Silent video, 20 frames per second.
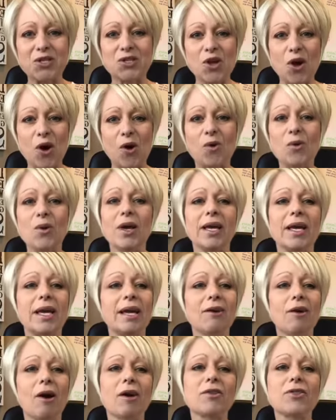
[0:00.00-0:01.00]
So,
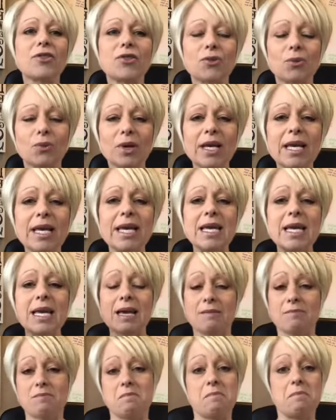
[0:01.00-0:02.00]
here are
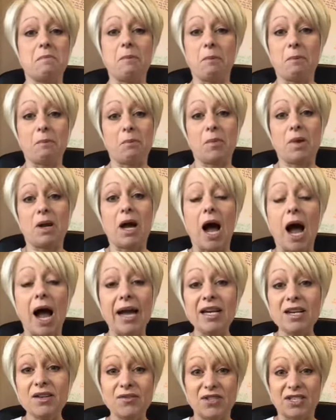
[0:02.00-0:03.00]
three
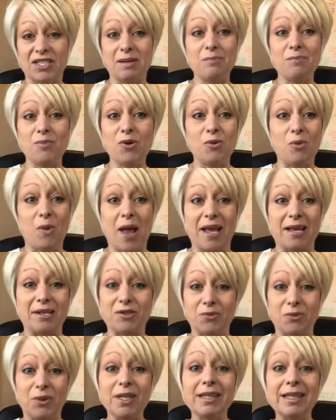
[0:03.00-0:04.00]
kind of simple
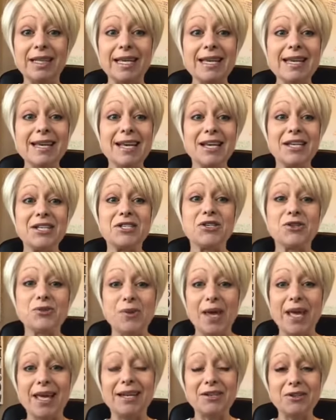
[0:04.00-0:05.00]
ways, really,
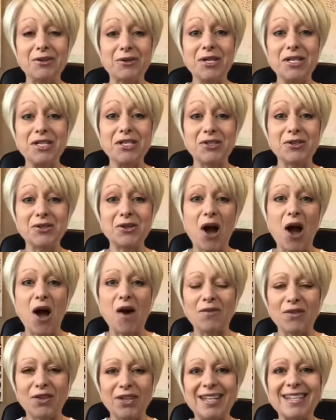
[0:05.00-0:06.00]
to increase your
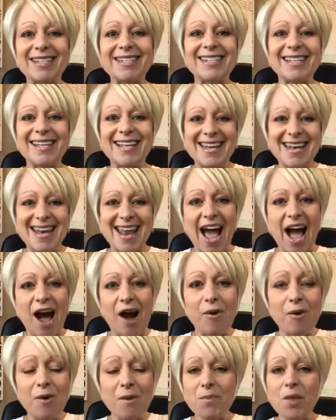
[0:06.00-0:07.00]
confidence
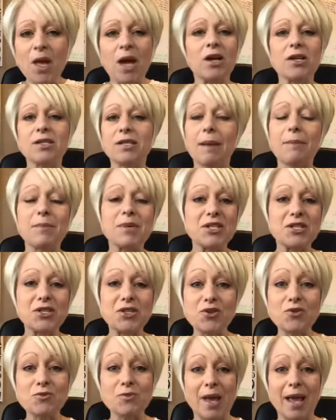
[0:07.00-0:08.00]
now, because I'm
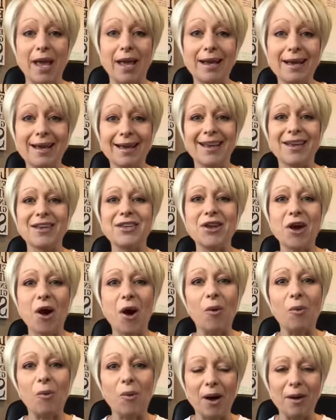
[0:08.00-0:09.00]
assuming
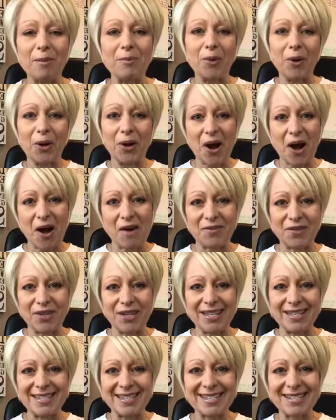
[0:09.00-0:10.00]
y'all want more
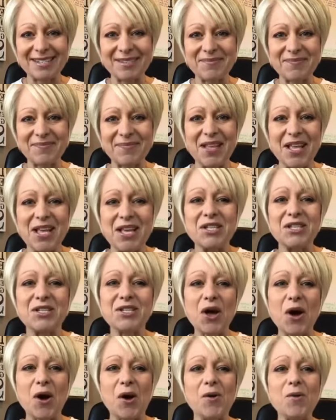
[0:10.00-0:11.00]
confidence.
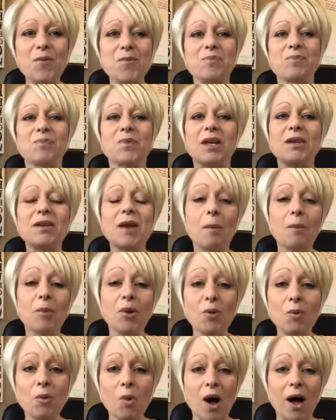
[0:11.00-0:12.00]
So,
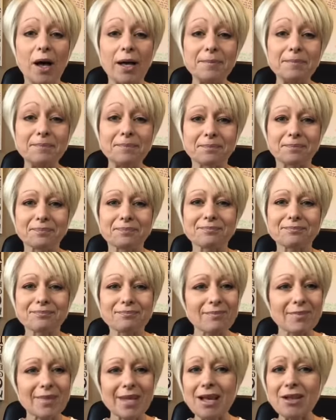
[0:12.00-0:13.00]
number one,
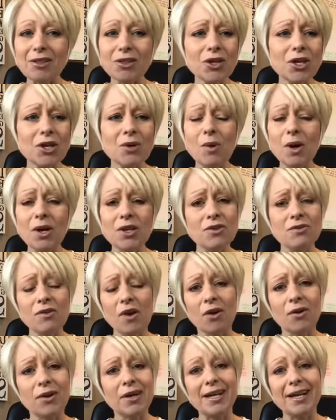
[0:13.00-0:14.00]
look at what you've
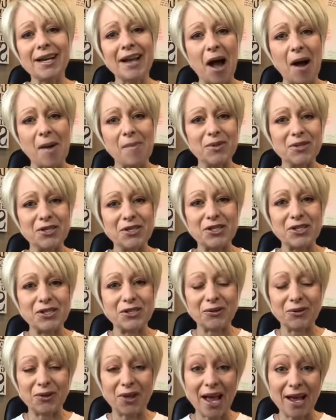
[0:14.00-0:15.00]
already accomplished
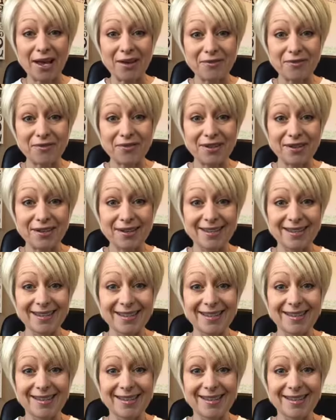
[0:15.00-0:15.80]
in your life.